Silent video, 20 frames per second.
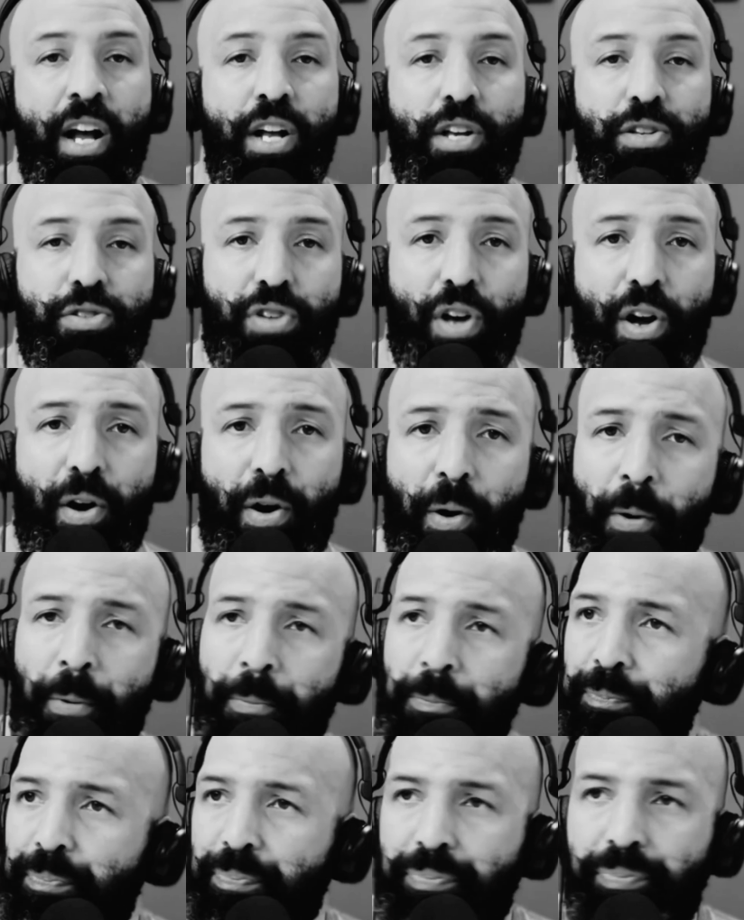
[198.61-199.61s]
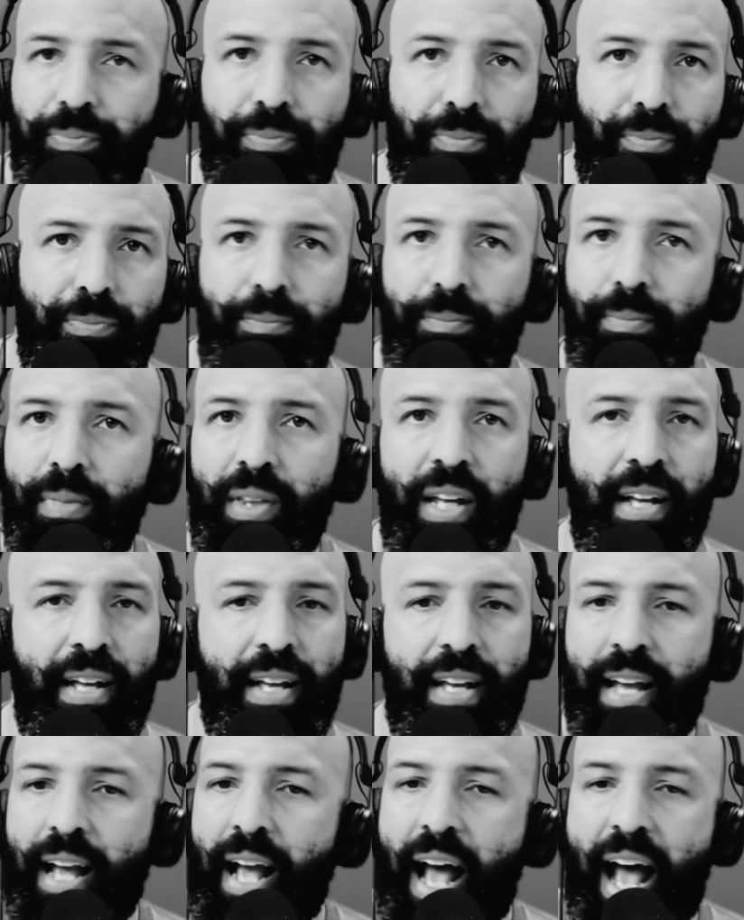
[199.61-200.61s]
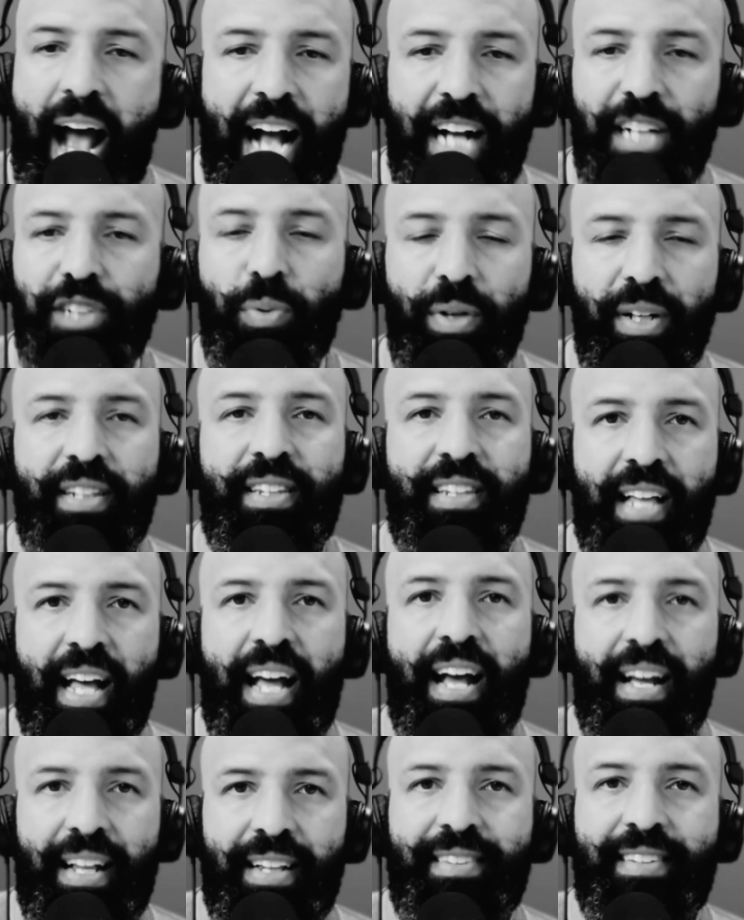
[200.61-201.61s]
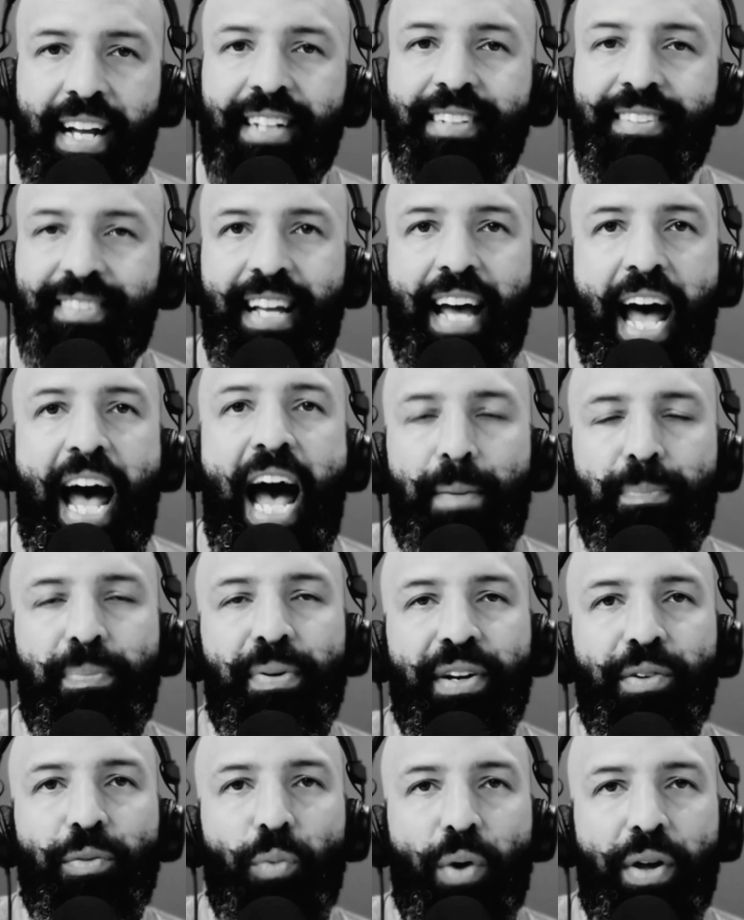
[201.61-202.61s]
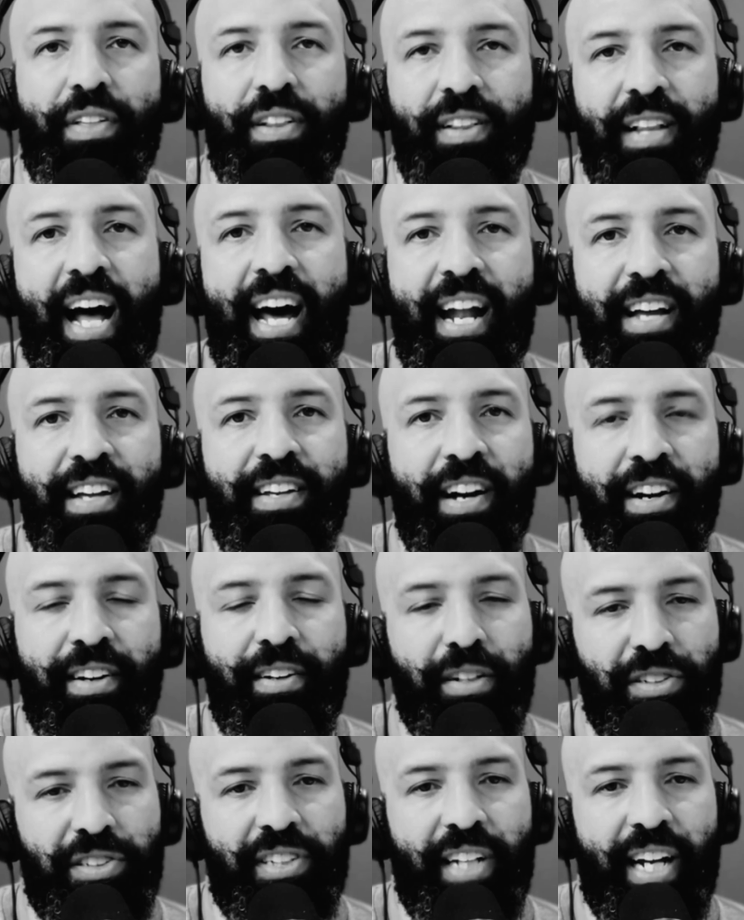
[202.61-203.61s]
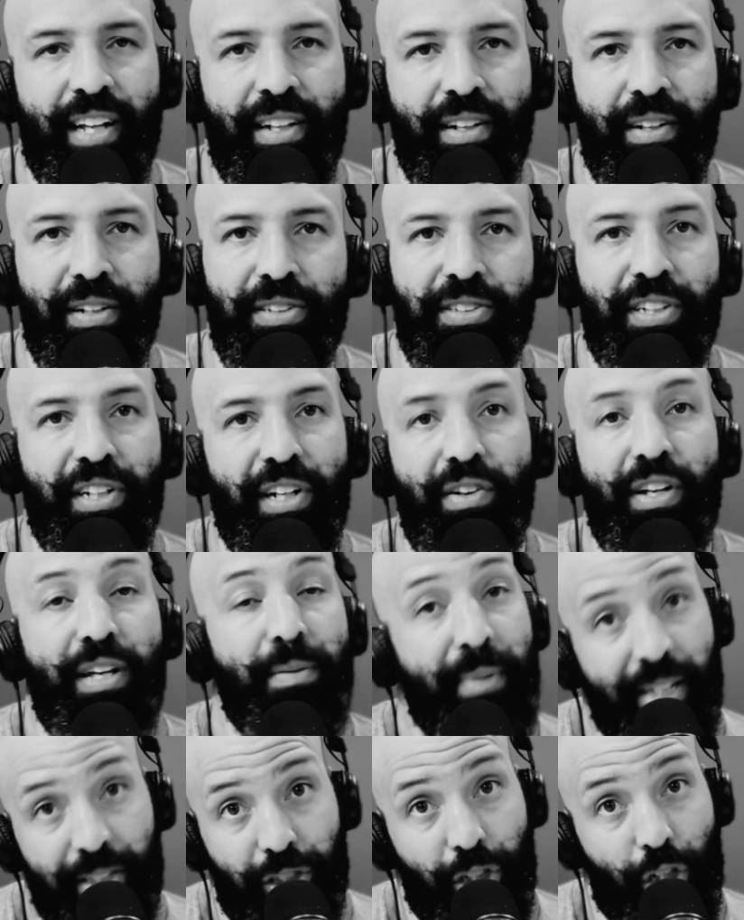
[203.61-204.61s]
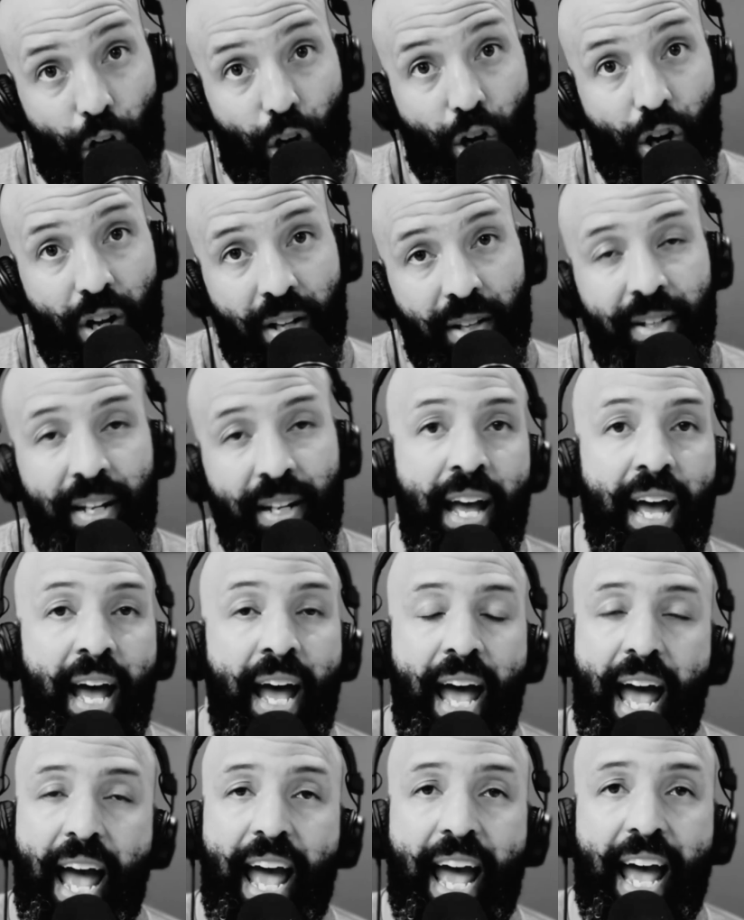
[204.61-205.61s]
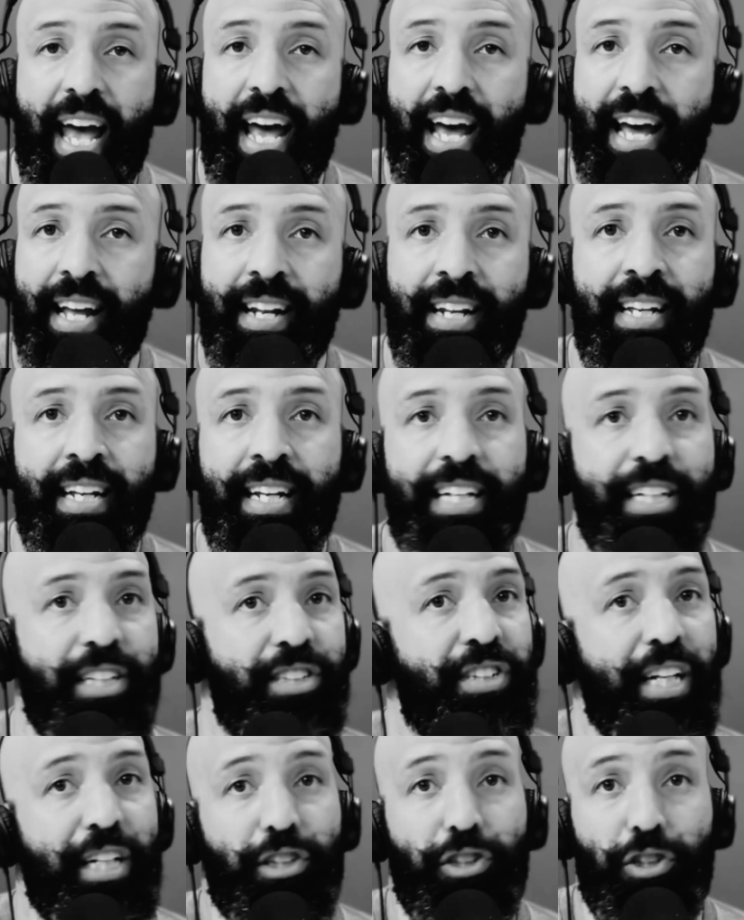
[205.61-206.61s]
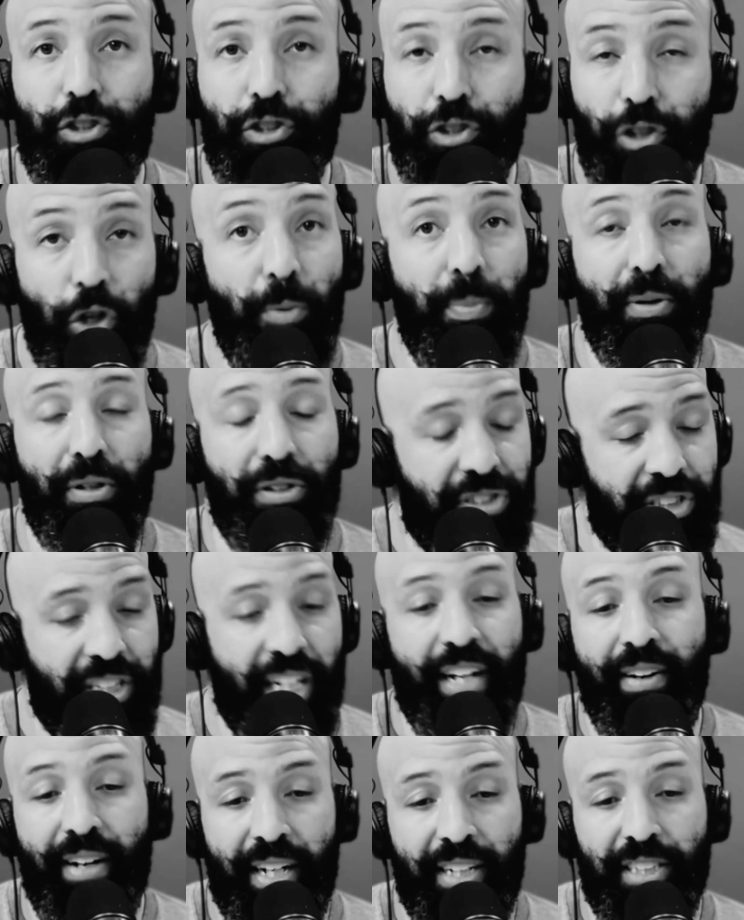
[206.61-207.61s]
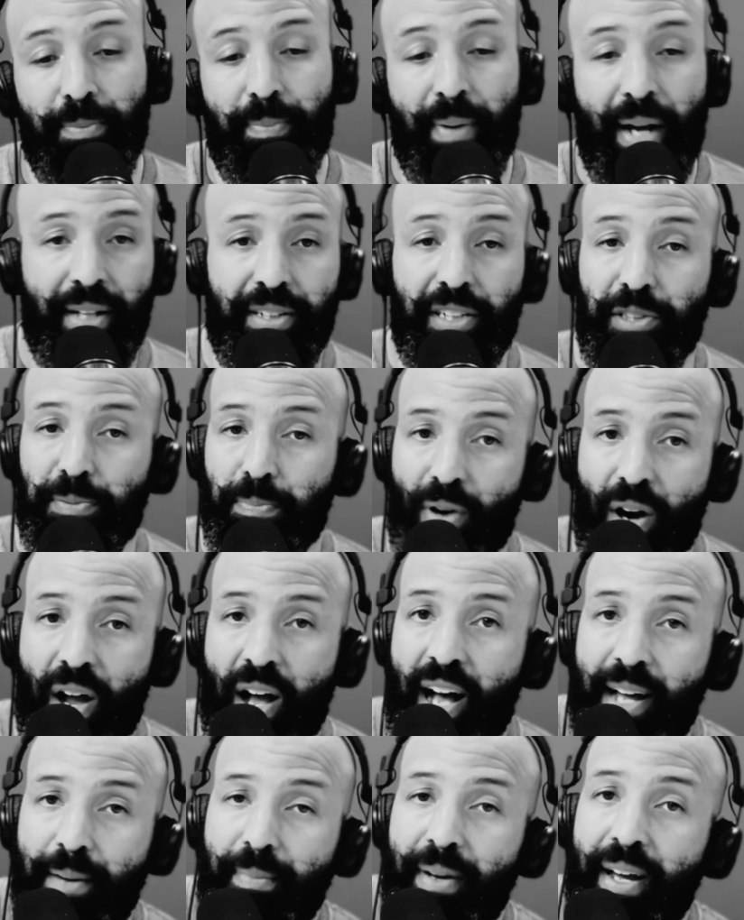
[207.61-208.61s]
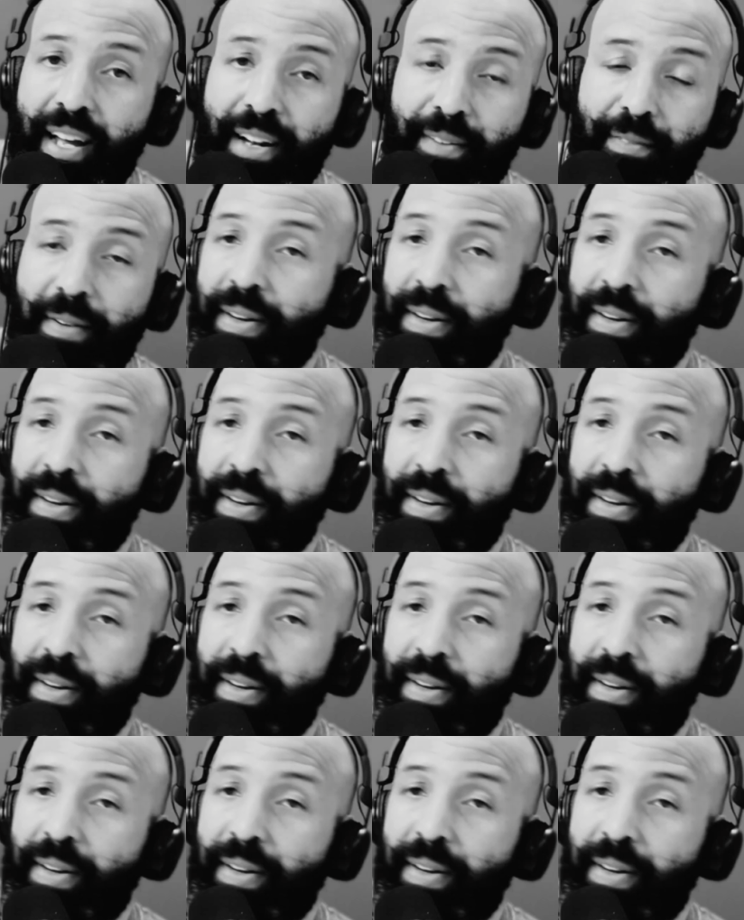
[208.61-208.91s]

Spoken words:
So as what tends to happen with a lot of younger sailors, he meets a girl, and he's like super serious about this broad, man.